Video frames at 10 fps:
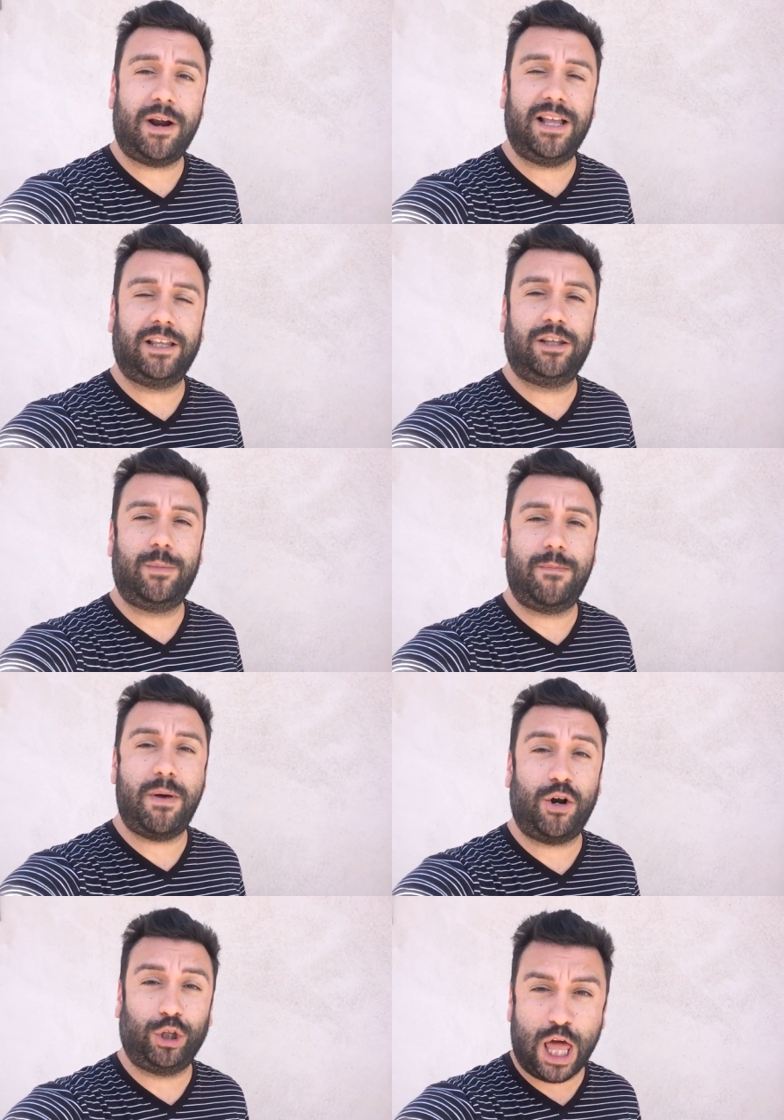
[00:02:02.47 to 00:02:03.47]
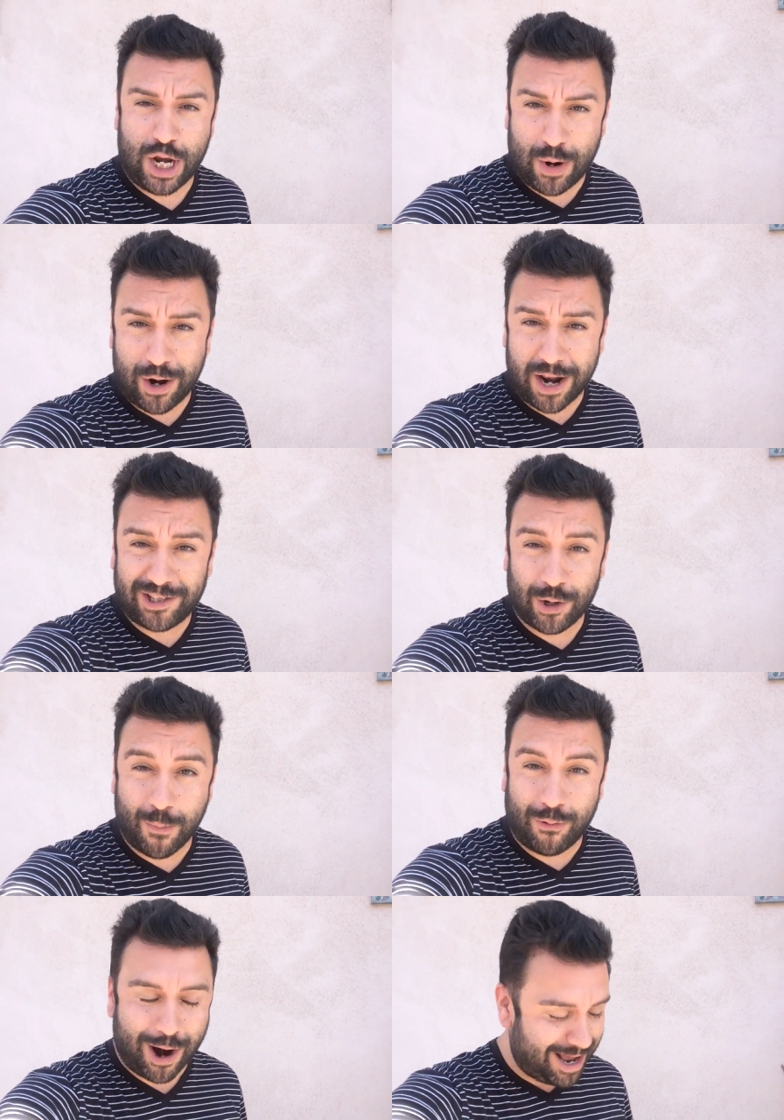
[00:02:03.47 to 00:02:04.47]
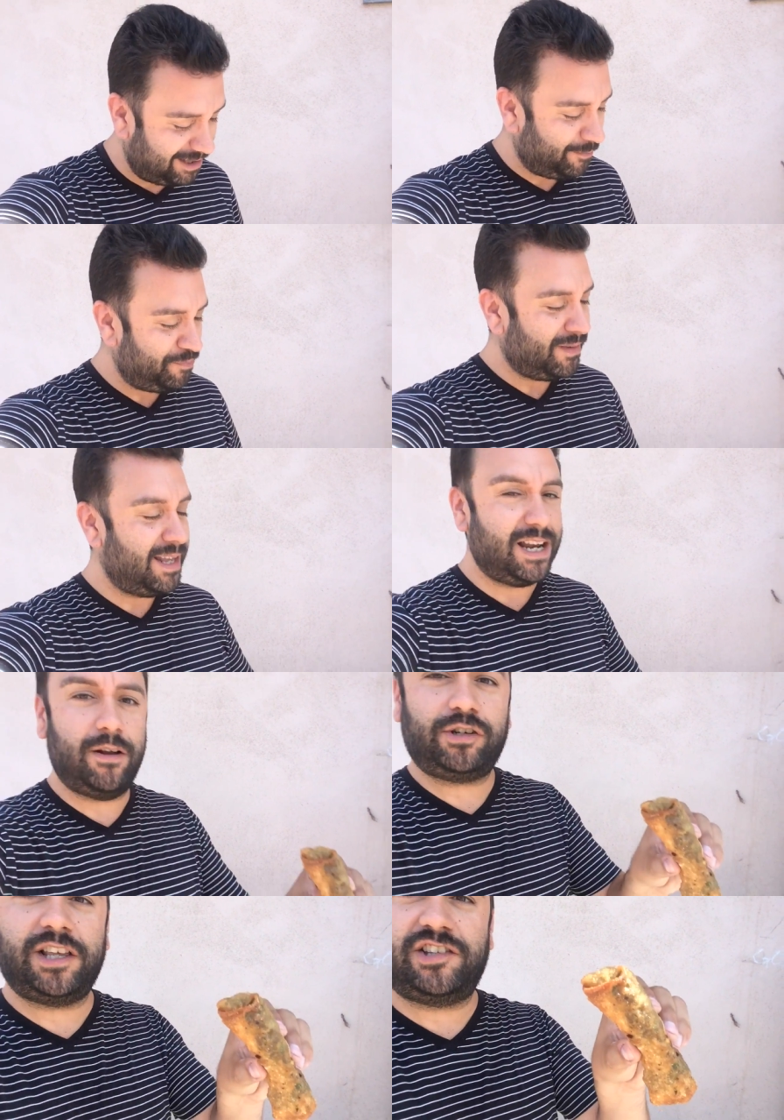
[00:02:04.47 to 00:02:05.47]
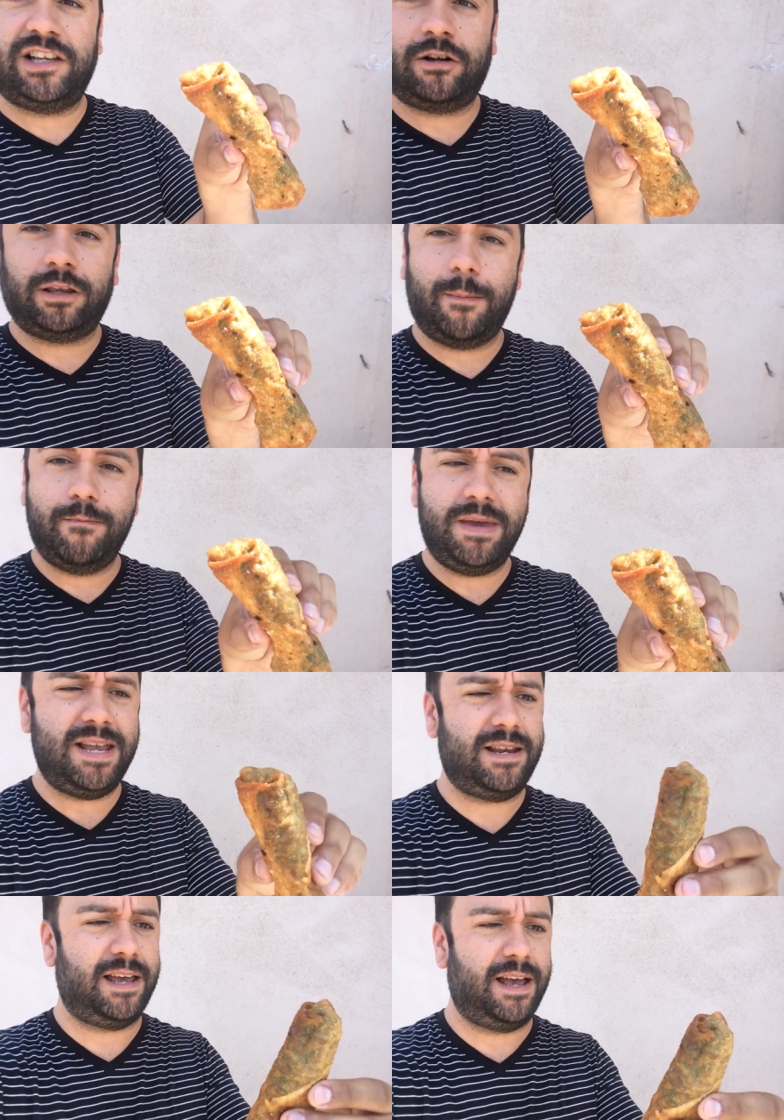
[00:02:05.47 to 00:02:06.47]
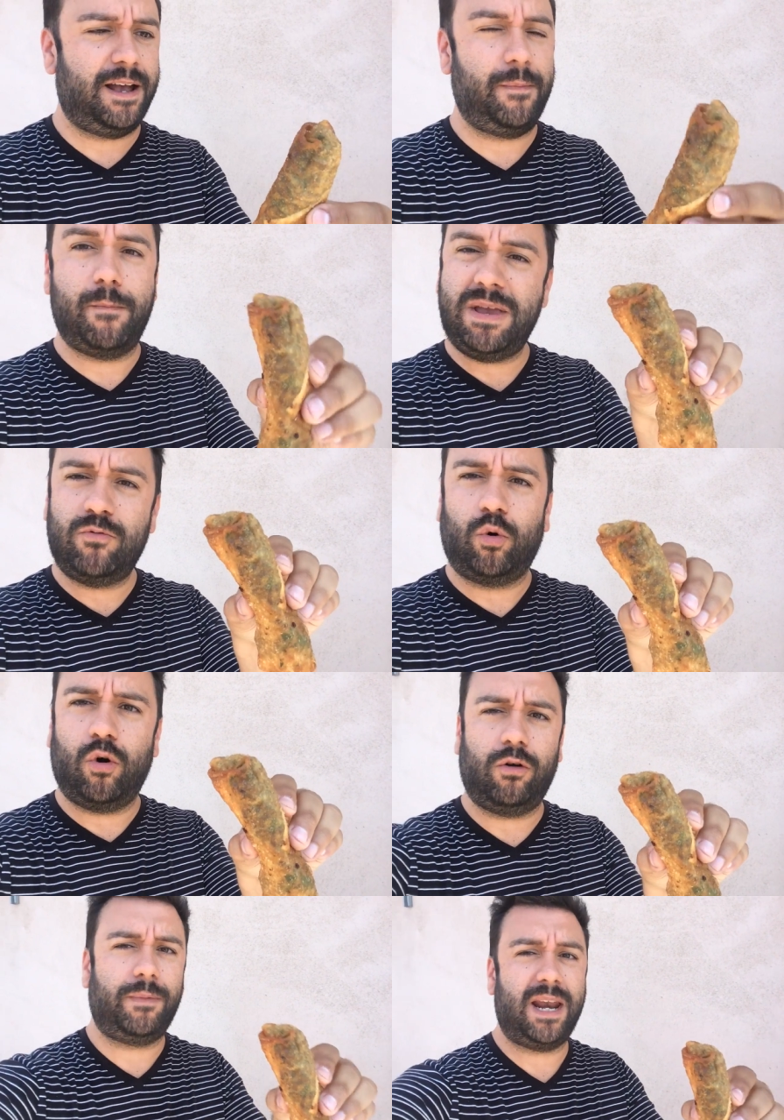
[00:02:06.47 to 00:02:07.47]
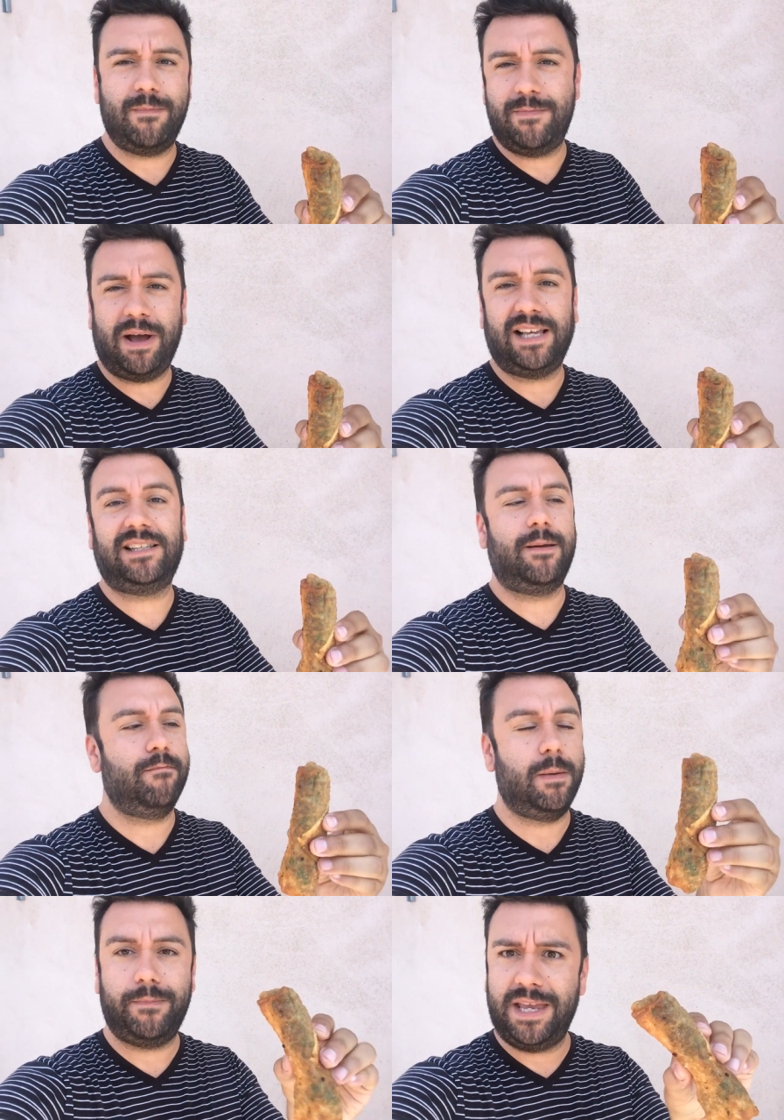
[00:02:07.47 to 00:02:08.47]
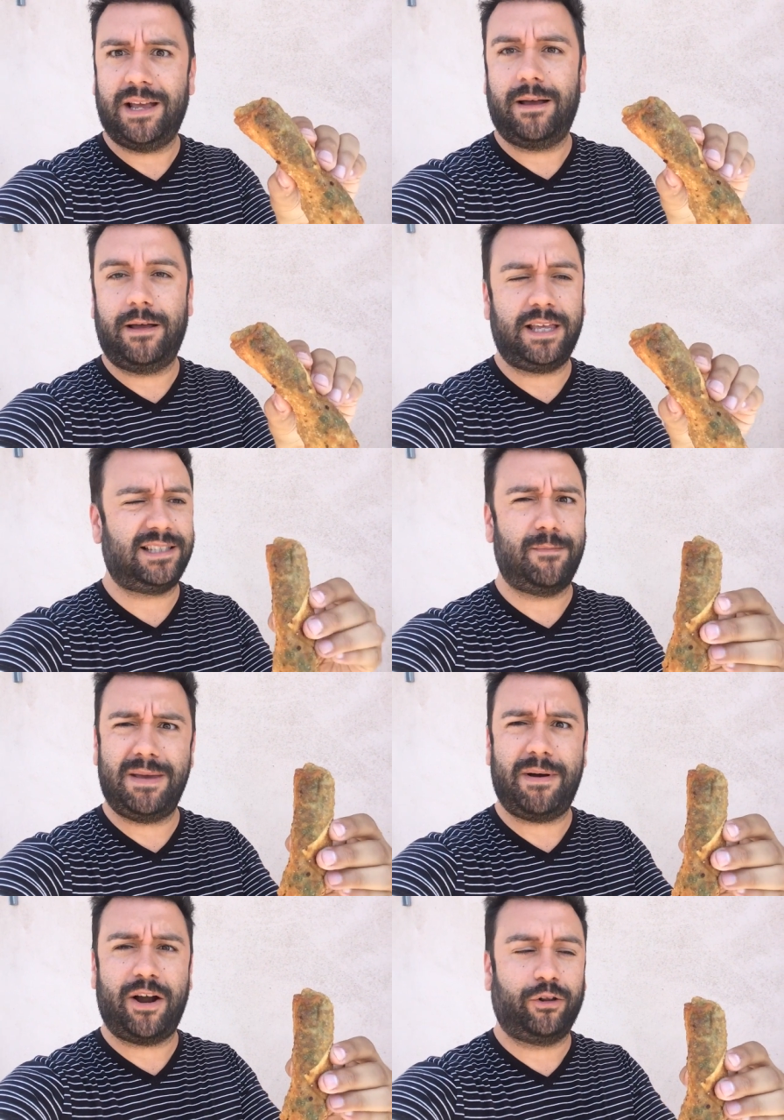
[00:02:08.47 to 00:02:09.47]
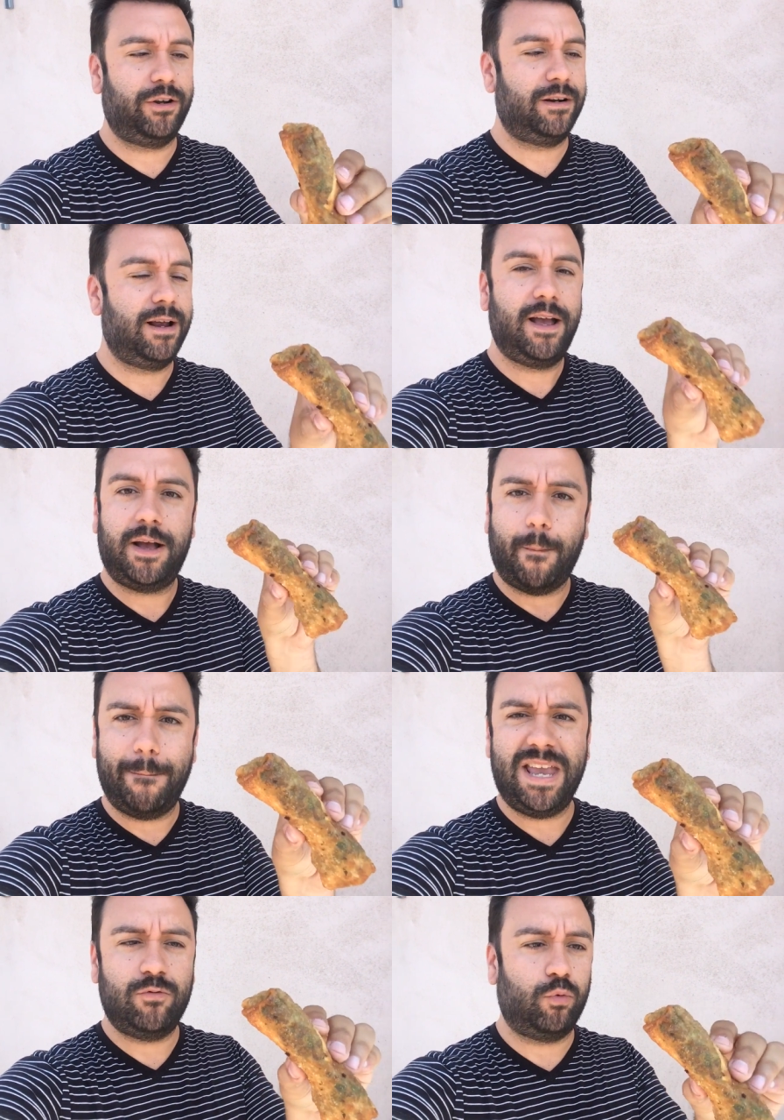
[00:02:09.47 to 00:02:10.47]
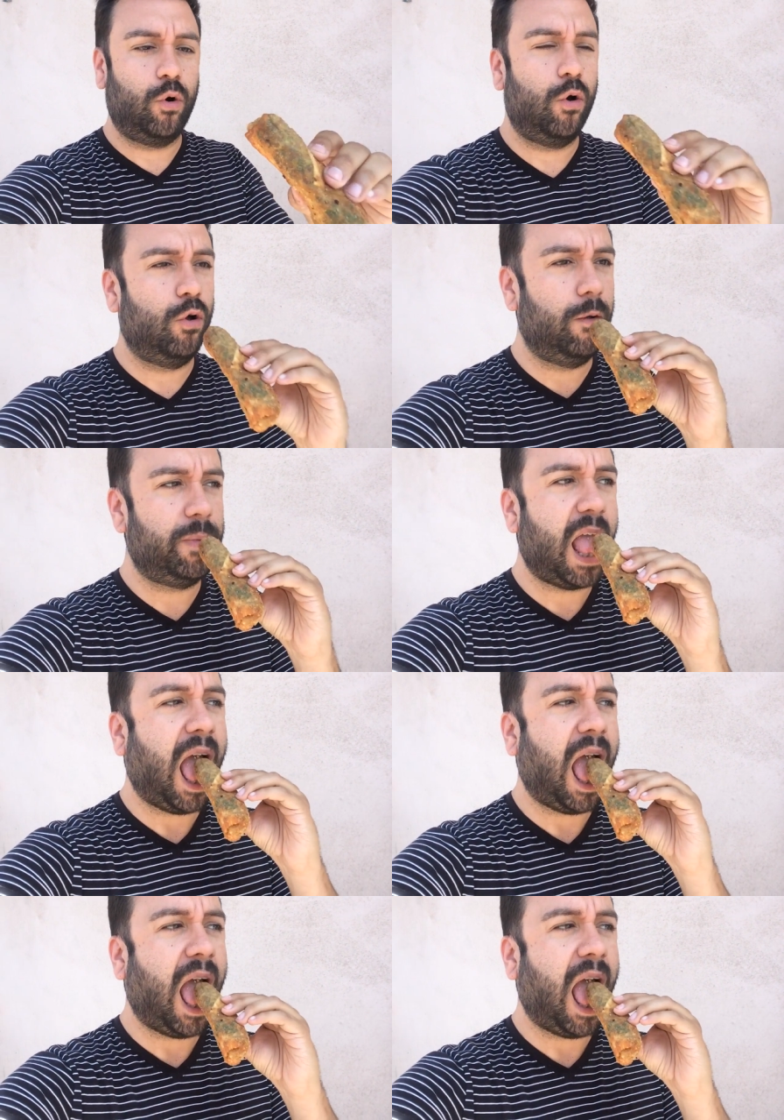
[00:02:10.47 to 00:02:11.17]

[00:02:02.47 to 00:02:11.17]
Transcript: All right, a little bit better lighting right here, not so bright. Now I'll try this thing called a meat uh, a meat roll. Not a meat pie, I said a meat, uh, I think I said meat pie earlier. Meat roll.